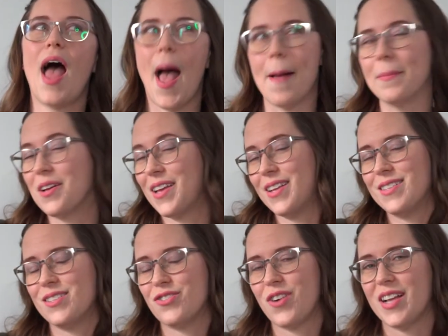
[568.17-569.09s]
I'm looking
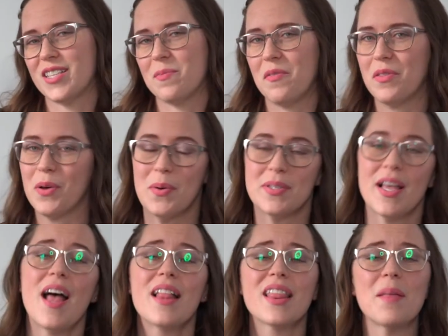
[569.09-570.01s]
to try some of those.
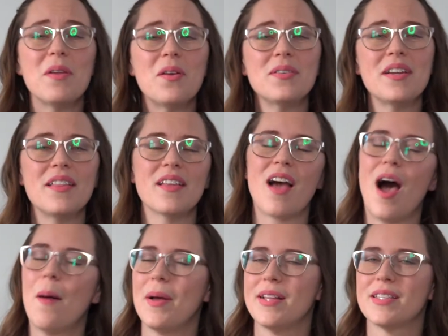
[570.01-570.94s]
Let me know down in the
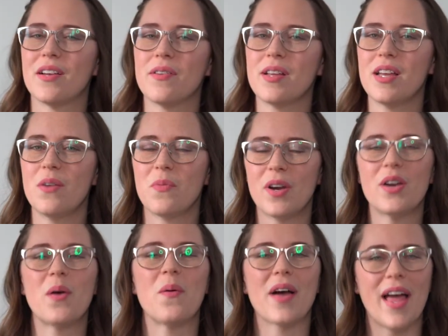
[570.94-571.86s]
comments. I really want to
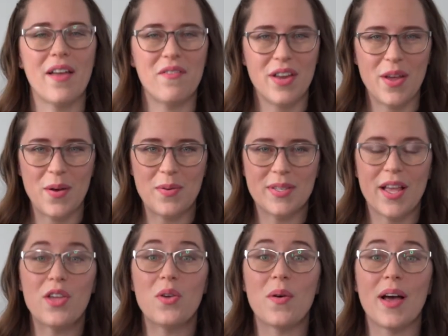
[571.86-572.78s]
know what kind of videos
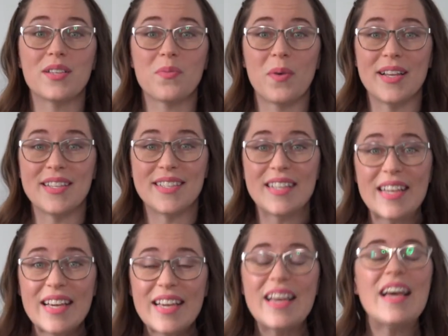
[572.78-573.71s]
you guys want to
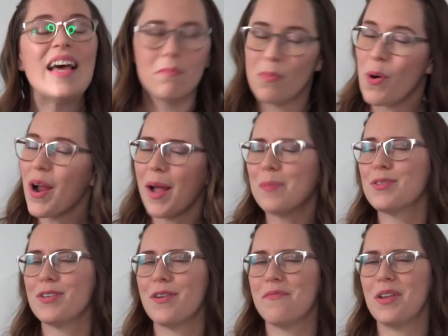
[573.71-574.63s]
see. More
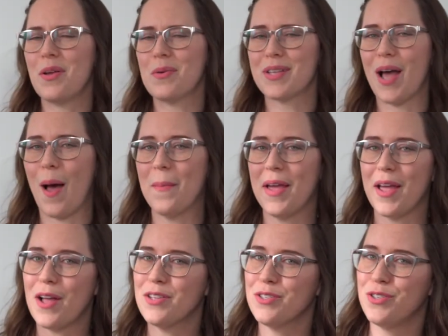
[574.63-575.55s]
Amsterdam videos
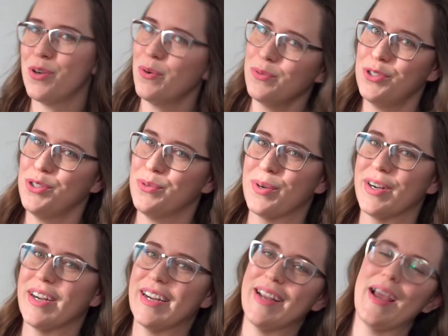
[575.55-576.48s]
coming, don't you
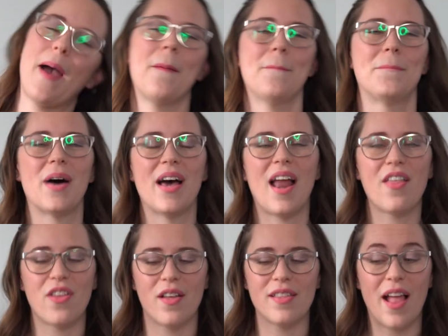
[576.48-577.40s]
worry, but
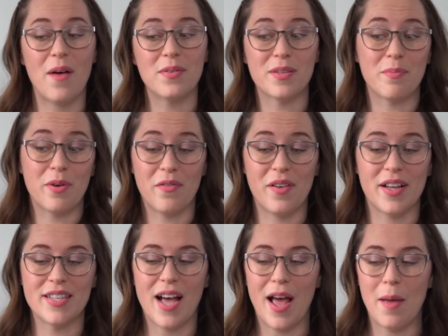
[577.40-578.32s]
I thought now was the
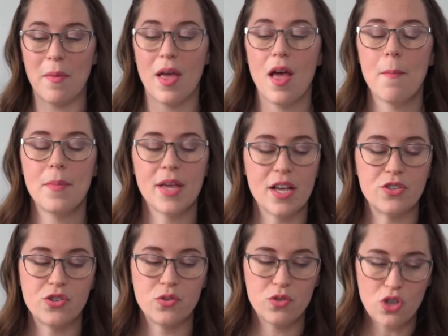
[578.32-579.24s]
perfect time
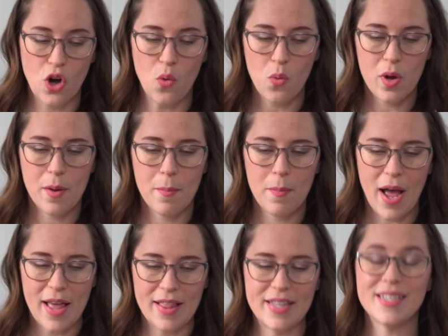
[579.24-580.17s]
because you don't want to
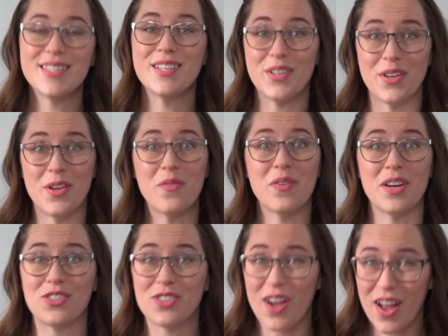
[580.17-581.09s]
buy these until you
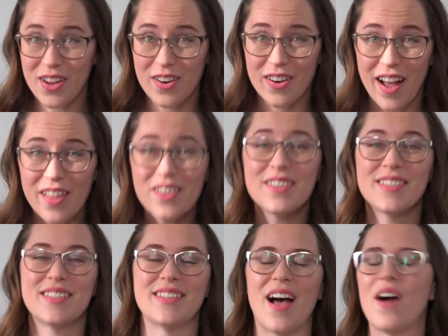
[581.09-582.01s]
finish your other
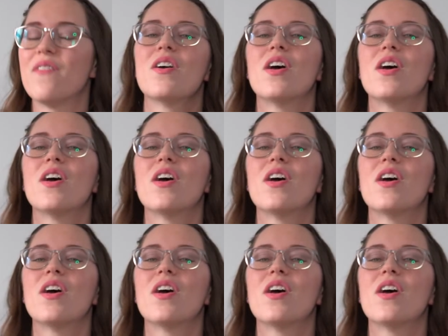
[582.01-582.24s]
stuff.